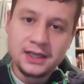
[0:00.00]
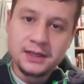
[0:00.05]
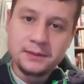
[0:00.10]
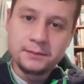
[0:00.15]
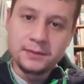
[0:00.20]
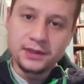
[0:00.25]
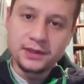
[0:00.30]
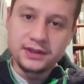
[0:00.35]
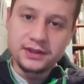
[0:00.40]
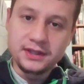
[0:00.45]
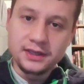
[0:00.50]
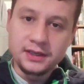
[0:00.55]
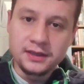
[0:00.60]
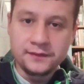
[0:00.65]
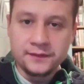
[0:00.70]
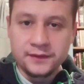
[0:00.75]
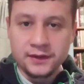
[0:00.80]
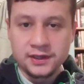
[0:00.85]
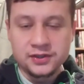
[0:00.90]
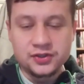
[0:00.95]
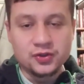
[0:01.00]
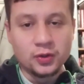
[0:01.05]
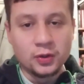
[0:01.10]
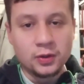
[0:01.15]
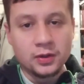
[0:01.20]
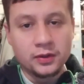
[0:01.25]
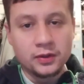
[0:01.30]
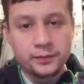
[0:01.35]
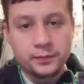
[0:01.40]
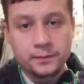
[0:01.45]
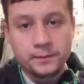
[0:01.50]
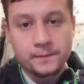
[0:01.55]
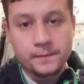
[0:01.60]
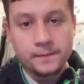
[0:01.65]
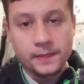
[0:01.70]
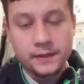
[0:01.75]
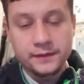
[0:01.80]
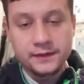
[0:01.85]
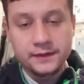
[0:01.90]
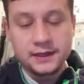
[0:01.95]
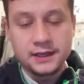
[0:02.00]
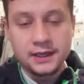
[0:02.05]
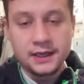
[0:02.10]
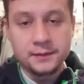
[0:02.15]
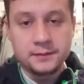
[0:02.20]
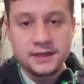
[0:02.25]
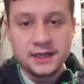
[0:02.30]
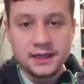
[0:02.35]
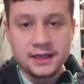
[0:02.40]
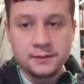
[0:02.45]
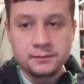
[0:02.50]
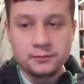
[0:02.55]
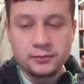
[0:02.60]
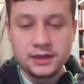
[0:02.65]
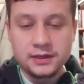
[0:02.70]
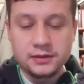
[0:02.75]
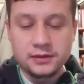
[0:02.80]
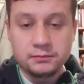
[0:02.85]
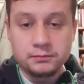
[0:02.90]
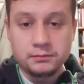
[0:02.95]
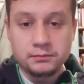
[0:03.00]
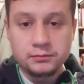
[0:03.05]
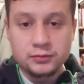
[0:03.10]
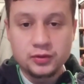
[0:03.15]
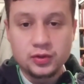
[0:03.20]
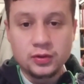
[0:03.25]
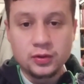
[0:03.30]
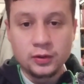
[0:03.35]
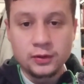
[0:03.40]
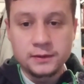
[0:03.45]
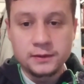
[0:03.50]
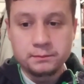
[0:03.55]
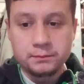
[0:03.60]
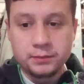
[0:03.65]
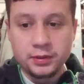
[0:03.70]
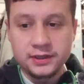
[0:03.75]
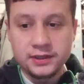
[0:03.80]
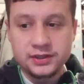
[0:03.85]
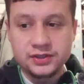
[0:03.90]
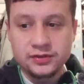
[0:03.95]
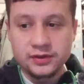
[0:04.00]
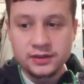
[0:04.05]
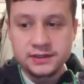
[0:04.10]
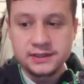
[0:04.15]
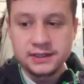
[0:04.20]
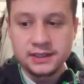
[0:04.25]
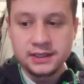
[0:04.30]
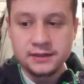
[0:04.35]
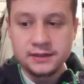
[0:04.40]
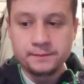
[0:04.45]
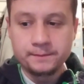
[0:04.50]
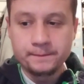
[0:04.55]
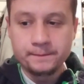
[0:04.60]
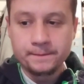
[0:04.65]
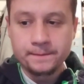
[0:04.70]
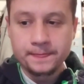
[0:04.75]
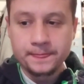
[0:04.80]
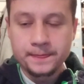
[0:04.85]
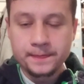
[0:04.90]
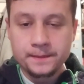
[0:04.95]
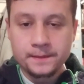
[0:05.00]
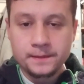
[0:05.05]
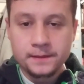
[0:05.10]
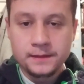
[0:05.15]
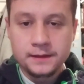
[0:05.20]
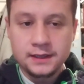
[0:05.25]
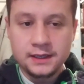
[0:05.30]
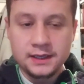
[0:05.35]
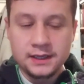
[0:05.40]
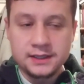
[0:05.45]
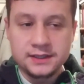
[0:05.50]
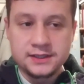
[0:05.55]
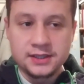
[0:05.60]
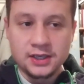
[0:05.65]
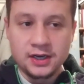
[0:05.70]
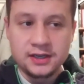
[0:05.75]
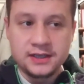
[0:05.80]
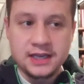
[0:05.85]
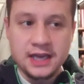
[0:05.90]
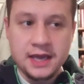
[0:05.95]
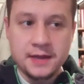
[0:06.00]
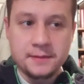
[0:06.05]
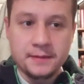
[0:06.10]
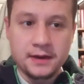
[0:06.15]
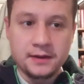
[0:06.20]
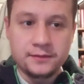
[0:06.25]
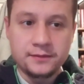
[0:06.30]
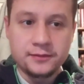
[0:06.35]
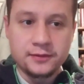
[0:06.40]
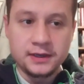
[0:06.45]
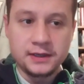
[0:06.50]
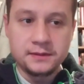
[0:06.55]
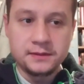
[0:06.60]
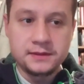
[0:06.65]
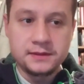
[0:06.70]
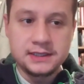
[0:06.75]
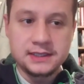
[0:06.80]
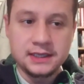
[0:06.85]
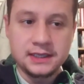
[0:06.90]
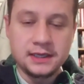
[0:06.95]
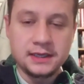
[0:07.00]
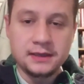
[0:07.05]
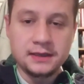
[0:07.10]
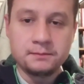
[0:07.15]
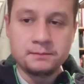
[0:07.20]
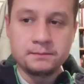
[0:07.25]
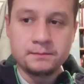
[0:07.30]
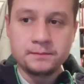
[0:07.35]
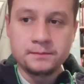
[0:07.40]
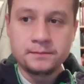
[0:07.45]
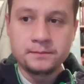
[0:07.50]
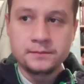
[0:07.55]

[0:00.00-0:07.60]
But the first goal, the game came when Gordon put his cross in. Uh, Sarr came out for it. Um,